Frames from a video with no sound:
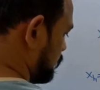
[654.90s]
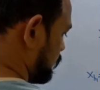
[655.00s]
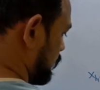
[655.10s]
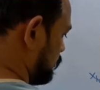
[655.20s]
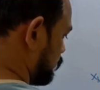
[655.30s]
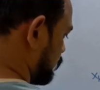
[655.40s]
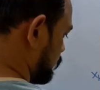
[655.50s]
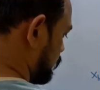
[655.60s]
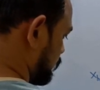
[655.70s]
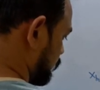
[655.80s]

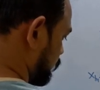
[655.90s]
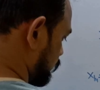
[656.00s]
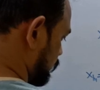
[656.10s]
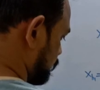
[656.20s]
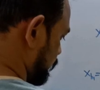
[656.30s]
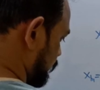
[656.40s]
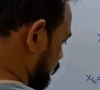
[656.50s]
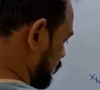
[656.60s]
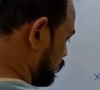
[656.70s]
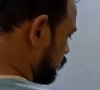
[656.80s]
solution. This is your
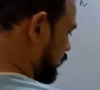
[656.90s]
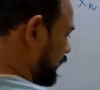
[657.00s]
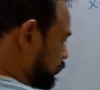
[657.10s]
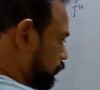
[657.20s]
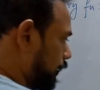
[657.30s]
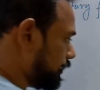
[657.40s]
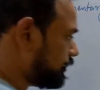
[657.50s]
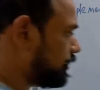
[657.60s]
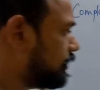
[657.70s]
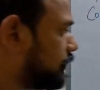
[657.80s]
first solution, h1.